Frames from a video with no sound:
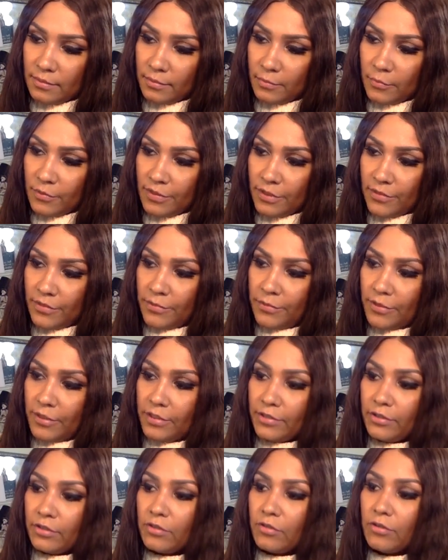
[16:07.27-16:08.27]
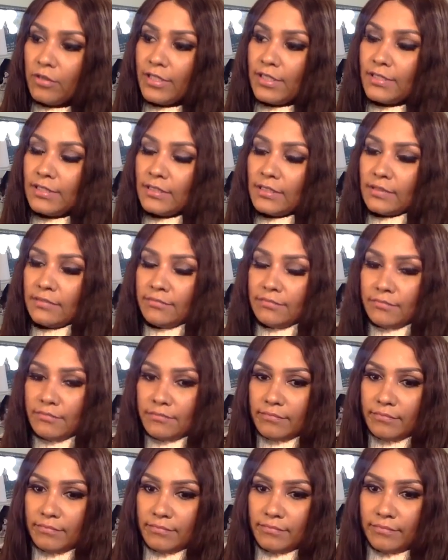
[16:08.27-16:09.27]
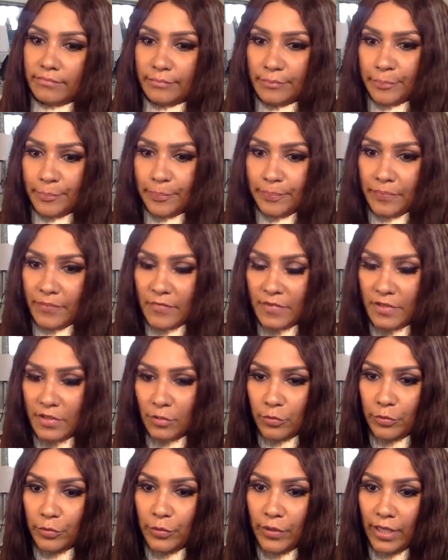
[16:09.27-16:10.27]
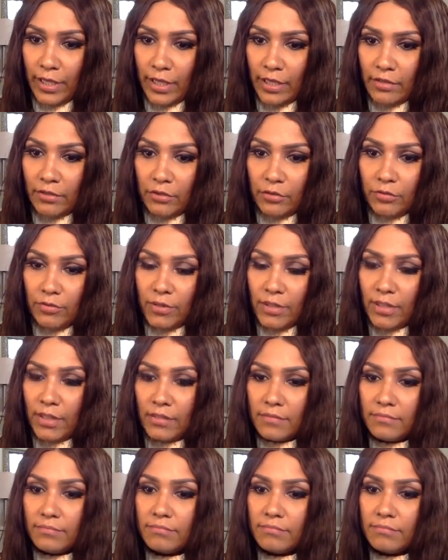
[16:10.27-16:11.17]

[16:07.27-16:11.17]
without them thinking you're crazy. So you can't do that.